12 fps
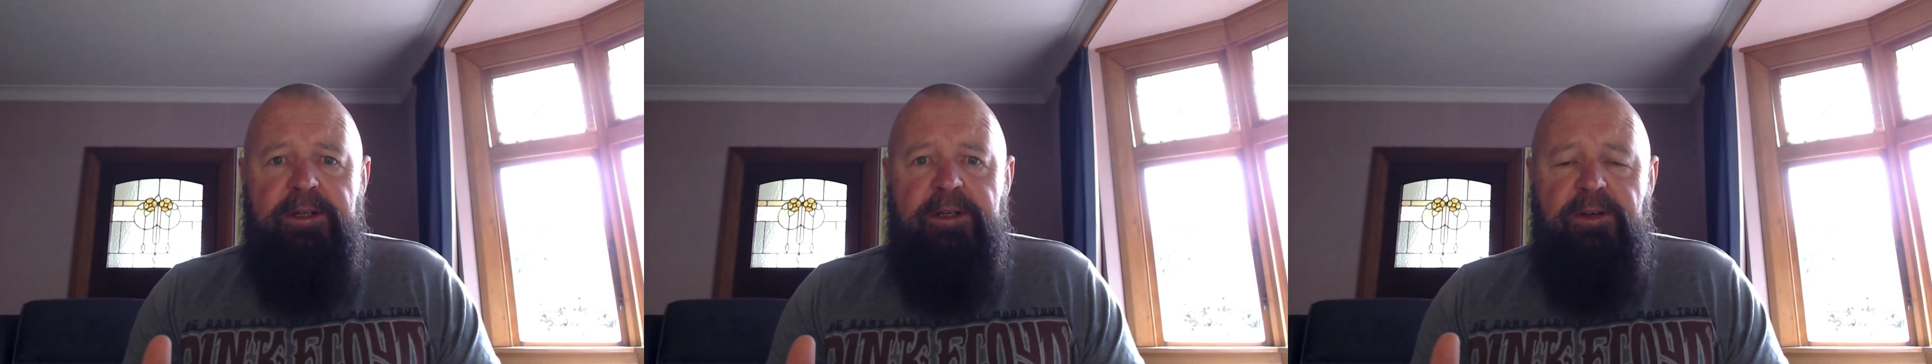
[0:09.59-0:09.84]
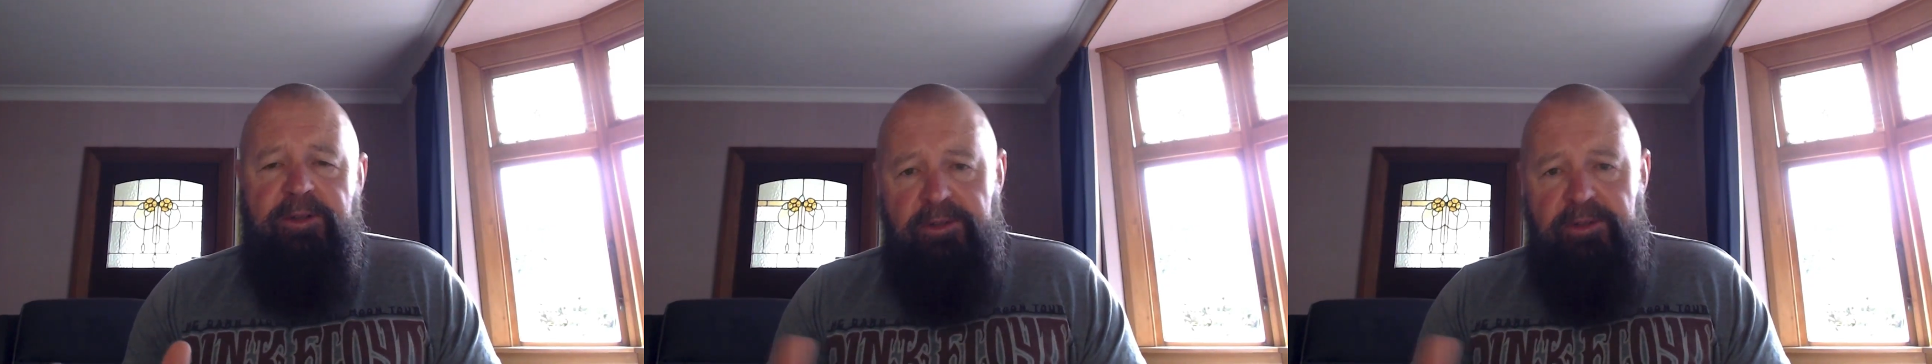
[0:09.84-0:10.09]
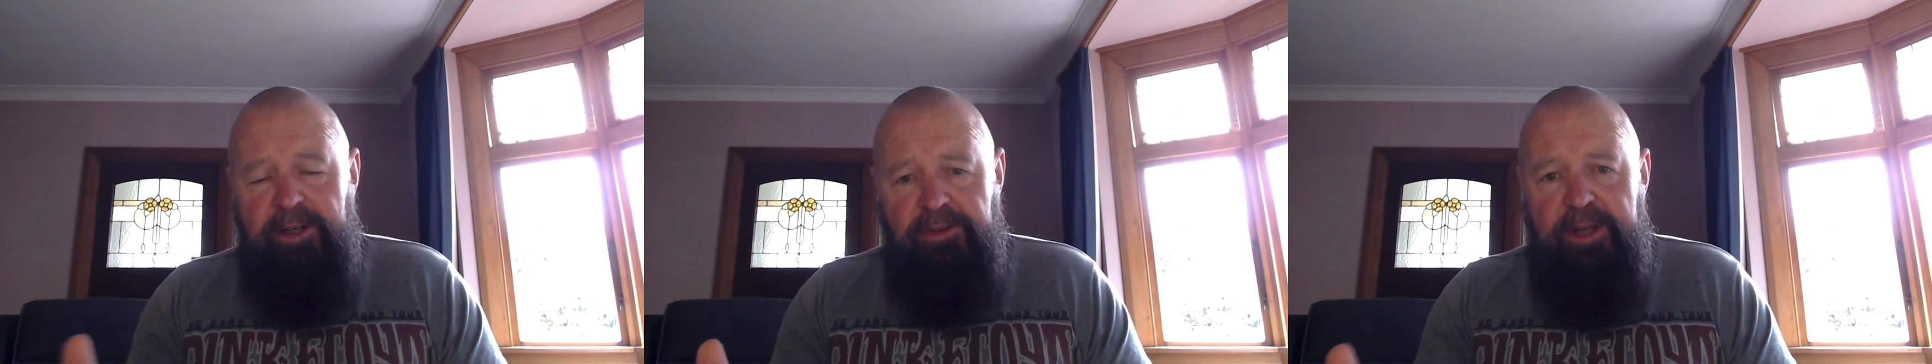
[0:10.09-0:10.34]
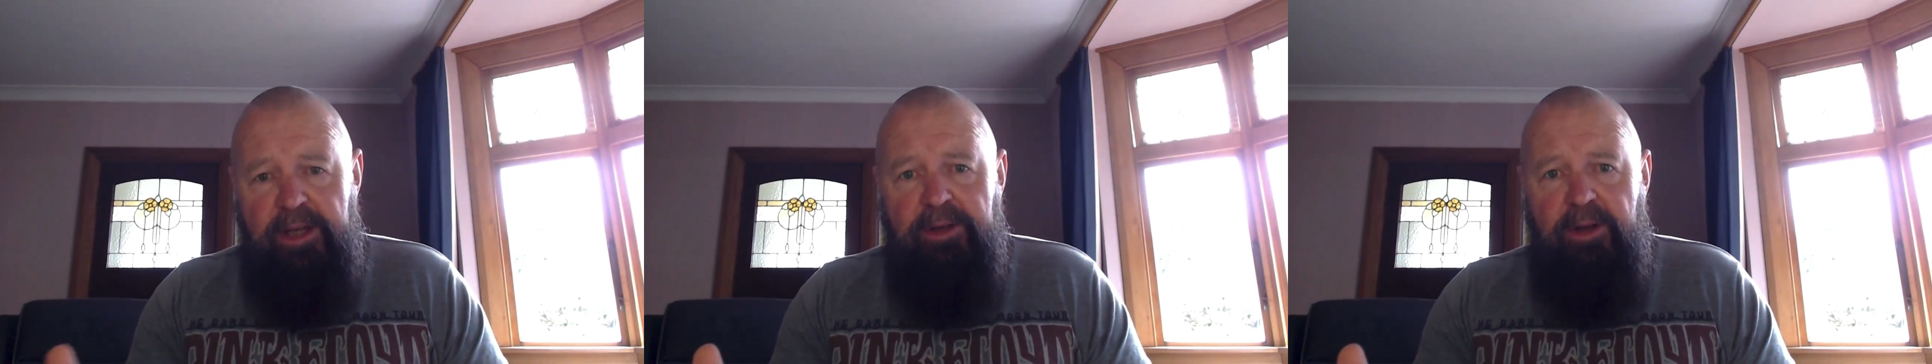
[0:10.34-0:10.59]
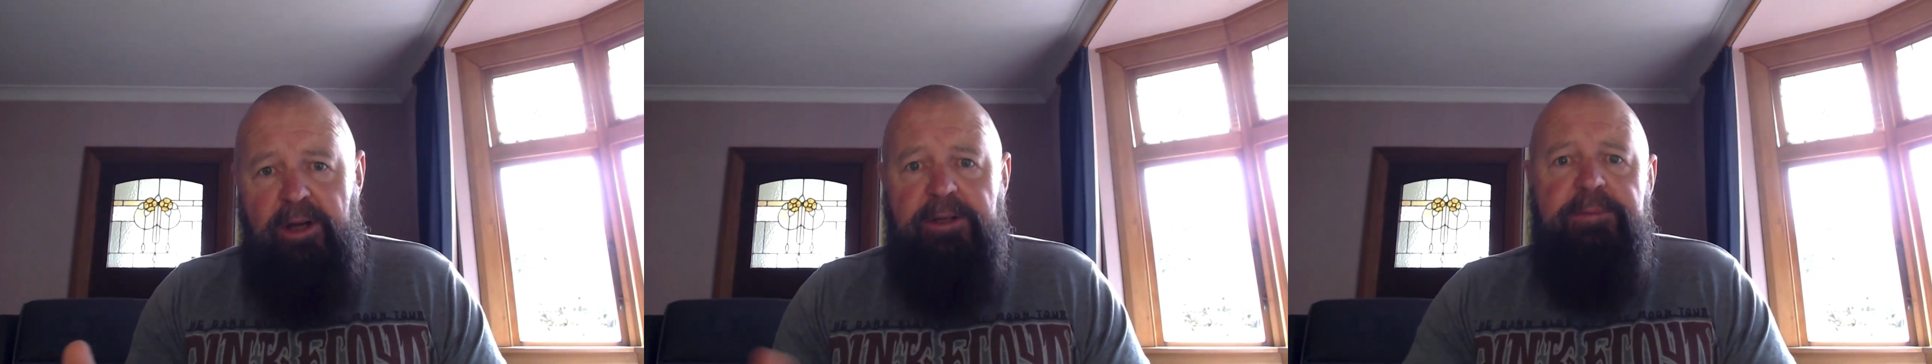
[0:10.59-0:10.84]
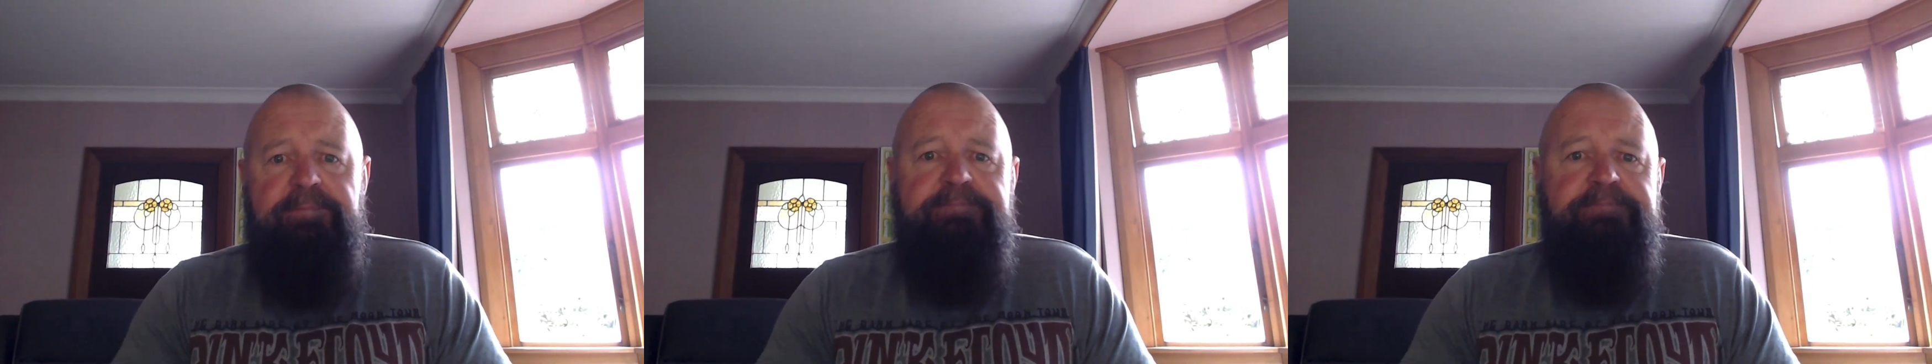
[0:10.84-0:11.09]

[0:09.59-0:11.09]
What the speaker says: on New Zealand's South Island.